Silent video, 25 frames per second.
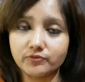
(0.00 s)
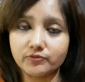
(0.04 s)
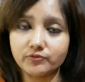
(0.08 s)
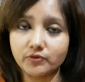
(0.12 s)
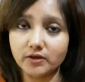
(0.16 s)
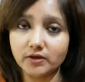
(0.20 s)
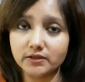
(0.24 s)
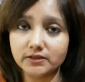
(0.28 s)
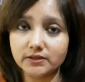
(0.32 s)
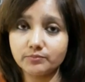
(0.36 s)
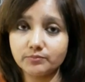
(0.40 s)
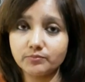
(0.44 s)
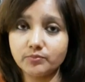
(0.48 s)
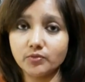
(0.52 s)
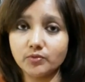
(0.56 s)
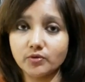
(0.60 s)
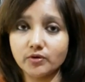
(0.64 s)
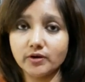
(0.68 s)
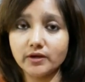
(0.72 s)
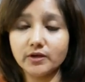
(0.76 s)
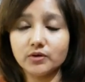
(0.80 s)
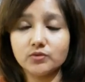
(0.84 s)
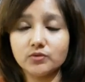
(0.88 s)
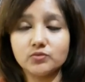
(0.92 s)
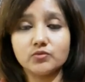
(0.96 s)
the boy
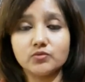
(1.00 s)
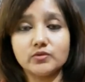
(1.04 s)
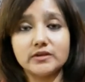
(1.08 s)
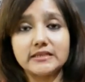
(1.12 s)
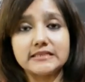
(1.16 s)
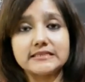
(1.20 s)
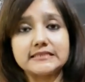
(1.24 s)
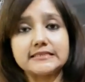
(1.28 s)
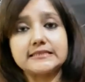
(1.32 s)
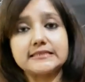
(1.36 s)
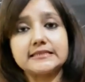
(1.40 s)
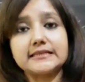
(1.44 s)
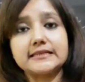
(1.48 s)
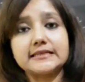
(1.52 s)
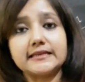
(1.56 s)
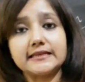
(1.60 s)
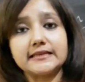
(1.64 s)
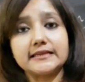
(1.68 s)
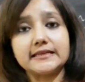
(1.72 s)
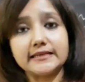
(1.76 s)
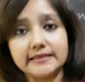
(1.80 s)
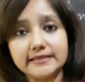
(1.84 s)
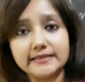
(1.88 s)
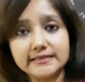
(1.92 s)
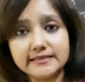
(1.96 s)
who is sitting
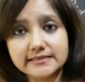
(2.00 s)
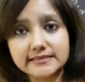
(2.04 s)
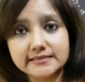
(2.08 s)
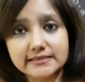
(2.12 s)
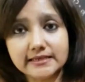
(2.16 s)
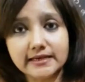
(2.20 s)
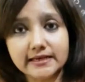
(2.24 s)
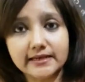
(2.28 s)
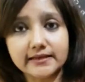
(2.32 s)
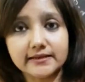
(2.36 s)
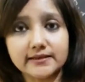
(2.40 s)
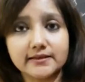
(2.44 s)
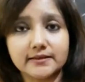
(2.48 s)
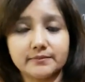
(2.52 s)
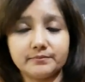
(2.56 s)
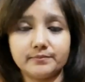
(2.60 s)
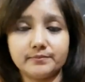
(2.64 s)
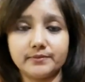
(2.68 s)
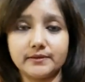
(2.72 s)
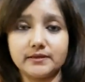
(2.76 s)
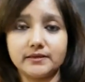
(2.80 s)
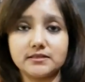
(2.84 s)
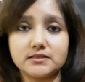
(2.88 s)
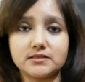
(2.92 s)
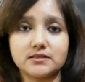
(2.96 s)
inside the
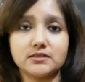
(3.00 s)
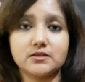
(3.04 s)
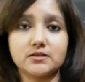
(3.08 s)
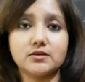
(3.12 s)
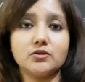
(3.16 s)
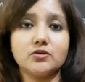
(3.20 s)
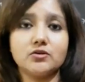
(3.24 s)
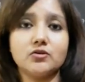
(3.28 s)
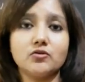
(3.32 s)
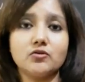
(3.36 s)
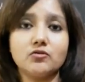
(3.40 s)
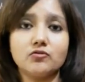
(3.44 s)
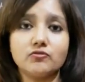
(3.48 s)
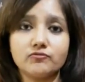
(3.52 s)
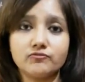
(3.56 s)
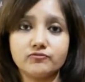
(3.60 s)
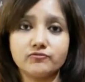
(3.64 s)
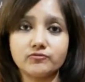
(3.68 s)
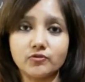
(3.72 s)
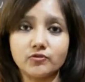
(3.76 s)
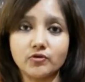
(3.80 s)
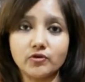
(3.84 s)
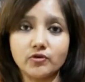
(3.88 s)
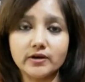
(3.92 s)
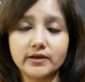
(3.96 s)
bus, for
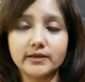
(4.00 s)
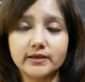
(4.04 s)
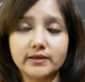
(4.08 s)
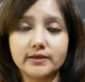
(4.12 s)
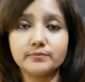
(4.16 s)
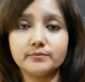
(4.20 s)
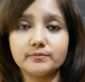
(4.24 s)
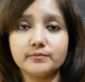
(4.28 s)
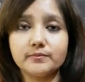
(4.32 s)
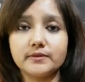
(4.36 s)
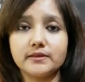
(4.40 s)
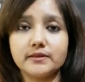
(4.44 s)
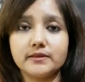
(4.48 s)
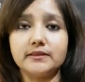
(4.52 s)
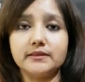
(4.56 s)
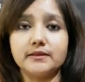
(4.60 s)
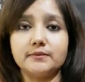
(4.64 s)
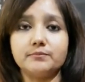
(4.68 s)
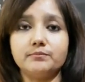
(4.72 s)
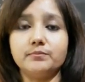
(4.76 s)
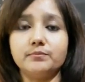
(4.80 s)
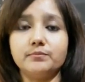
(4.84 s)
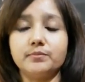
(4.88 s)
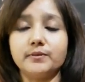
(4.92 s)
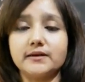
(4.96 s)
him the
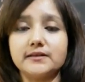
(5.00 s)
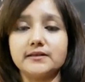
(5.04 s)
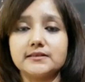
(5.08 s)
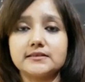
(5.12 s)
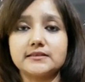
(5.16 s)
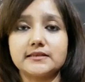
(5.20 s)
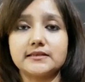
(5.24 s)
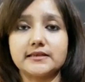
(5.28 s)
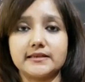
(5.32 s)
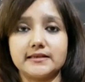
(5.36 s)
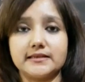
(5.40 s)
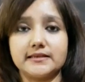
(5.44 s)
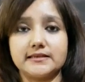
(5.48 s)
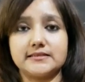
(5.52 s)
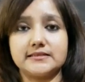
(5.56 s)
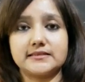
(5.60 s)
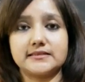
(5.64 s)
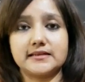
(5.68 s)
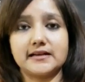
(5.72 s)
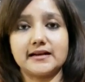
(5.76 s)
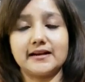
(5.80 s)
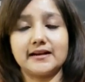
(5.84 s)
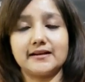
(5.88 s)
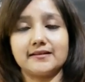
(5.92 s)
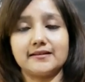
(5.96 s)
bus is
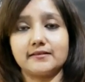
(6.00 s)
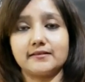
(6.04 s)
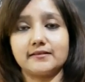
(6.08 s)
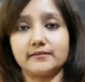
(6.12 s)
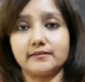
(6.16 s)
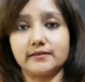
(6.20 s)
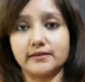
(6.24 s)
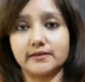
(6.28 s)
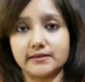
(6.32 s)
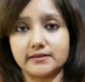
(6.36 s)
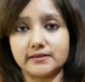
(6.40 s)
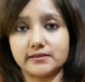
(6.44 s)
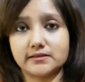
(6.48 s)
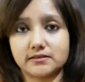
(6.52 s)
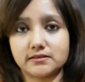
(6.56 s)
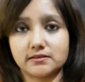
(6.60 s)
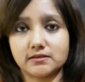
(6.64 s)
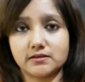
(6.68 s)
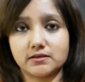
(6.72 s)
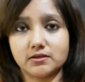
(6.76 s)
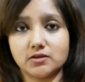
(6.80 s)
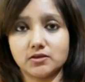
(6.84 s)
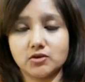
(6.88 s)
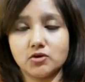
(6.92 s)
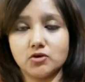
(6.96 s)
at rest.
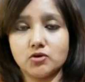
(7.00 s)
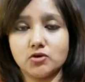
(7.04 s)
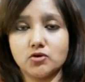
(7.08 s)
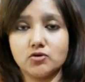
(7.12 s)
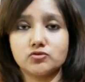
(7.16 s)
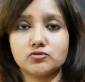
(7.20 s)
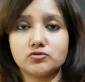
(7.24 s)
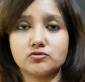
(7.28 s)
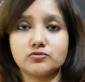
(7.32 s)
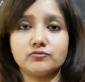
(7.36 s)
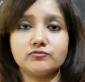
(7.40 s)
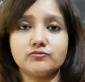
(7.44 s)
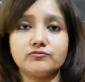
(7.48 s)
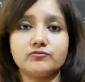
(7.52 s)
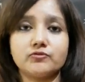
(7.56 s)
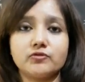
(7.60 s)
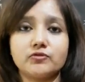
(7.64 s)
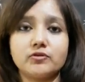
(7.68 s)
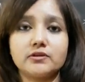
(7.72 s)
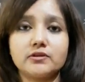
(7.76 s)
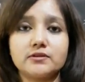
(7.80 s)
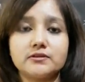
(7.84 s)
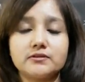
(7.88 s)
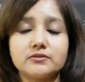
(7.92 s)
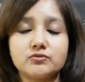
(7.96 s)
So for
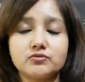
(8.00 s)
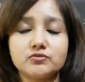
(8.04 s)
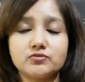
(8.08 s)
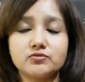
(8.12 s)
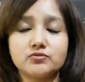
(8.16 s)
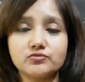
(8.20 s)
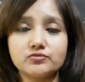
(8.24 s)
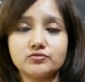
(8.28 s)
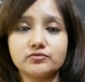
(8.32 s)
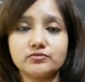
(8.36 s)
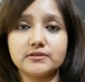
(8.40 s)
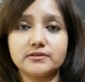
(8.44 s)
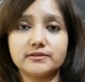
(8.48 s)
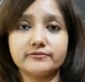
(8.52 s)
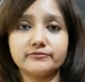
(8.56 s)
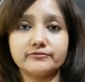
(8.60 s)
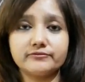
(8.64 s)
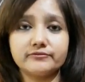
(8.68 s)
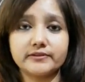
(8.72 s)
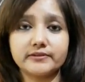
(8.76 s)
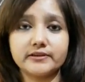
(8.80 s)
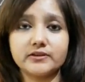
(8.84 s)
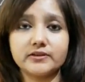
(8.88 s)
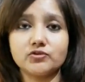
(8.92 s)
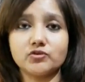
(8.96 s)
two
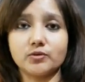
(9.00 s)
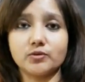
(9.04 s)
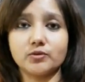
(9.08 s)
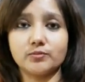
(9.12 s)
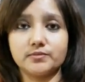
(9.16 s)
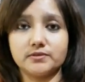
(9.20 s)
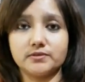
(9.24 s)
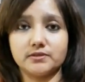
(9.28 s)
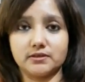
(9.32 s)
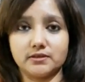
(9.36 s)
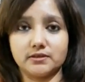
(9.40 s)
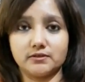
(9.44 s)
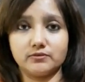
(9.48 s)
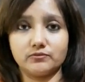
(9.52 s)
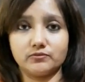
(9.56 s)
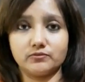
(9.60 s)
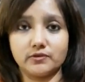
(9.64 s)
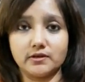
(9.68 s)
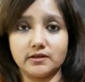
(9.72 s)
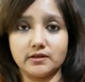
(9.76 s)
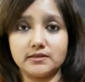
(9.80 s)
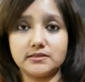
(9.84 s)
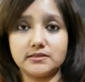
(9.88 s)
different observers,